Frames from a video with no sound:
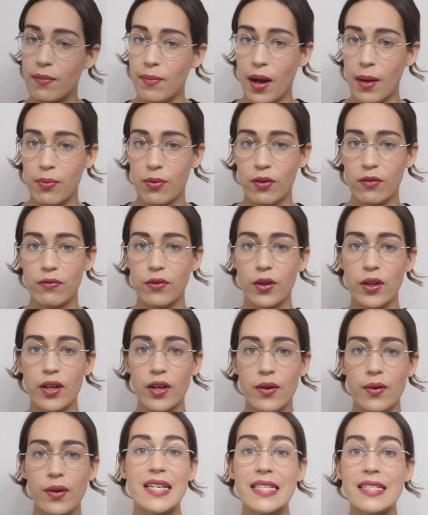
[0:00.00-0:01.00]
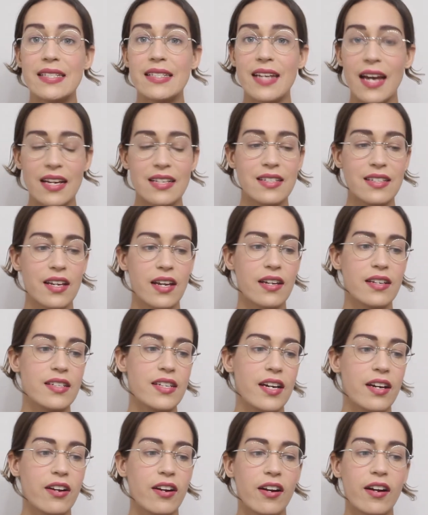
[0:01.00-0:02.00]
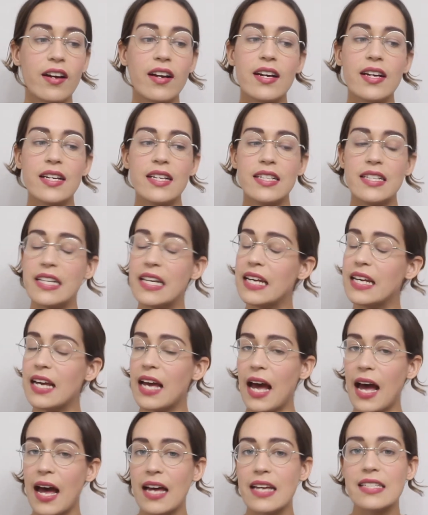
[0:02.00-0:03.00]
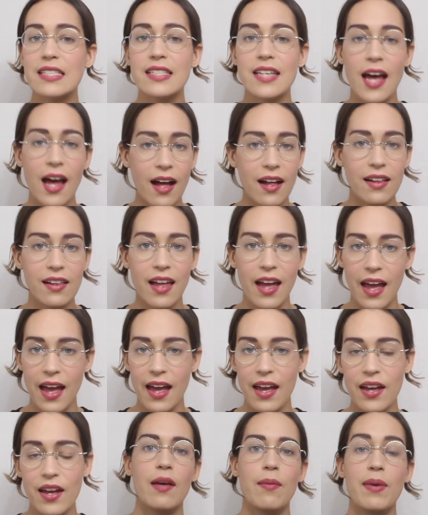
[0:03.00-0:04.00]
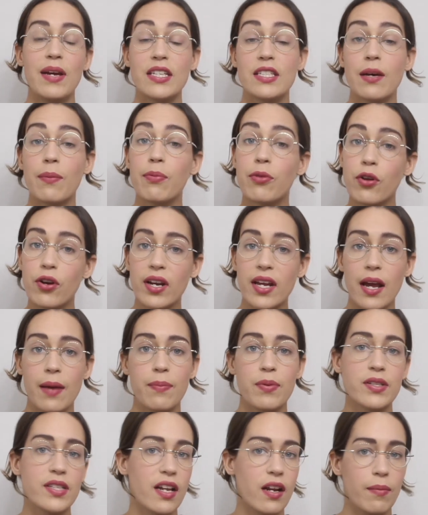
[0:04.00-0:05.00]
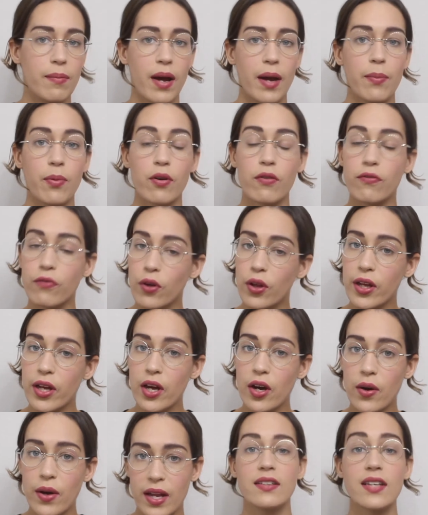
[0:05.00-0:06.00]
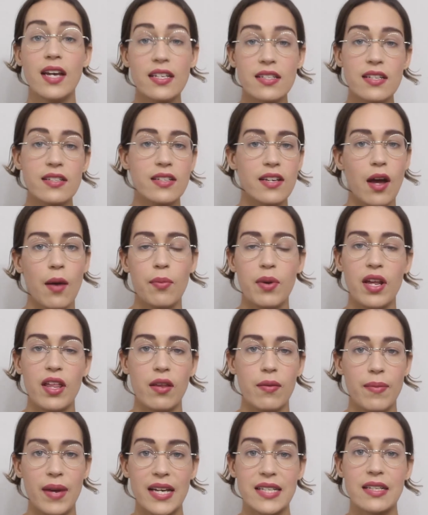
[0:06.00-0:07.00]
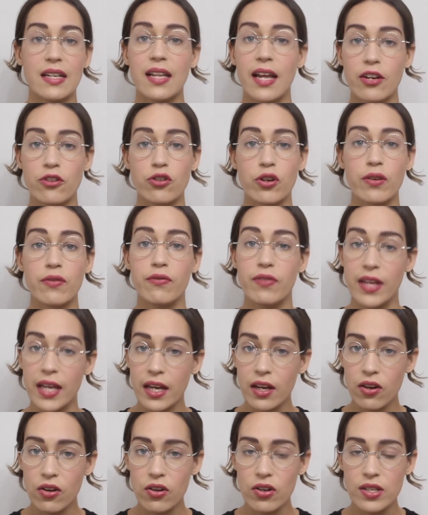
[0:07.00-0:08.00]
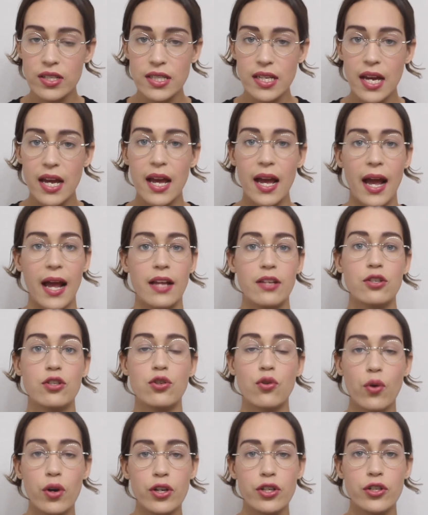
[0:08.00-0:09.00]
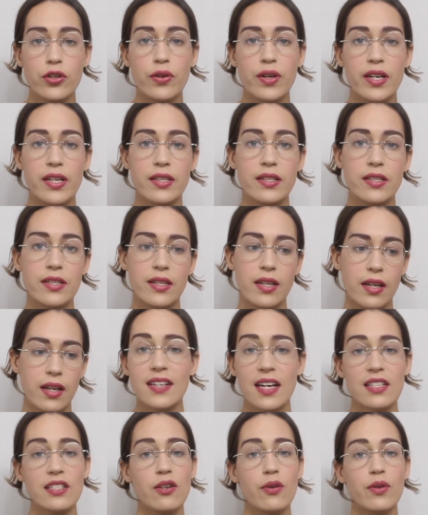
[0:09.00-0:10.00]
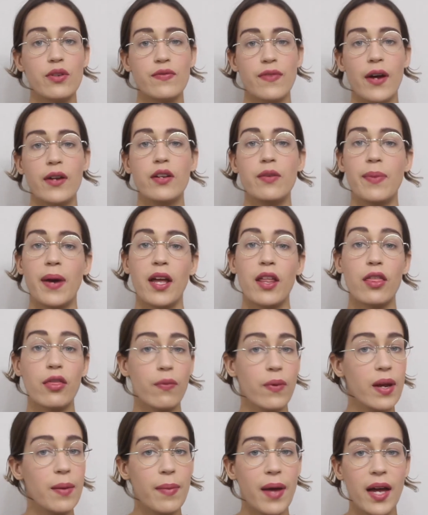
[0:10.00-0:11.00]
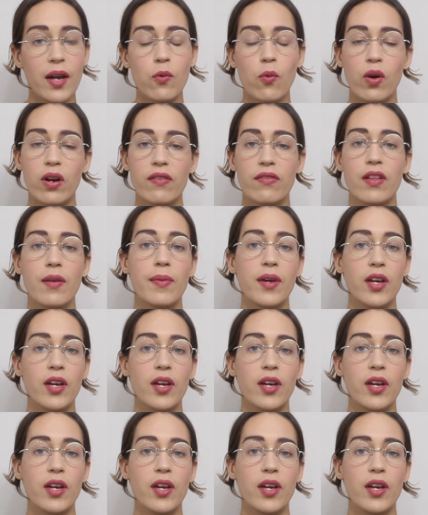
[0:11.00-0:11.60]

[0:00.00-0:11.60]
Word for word: of my portfolio, is Tesla, ticker TSLA. It makes up 38% of my portfolio. Tesla is a company that makes electric vehicles and storage units. Tesla was founded by three men, one of them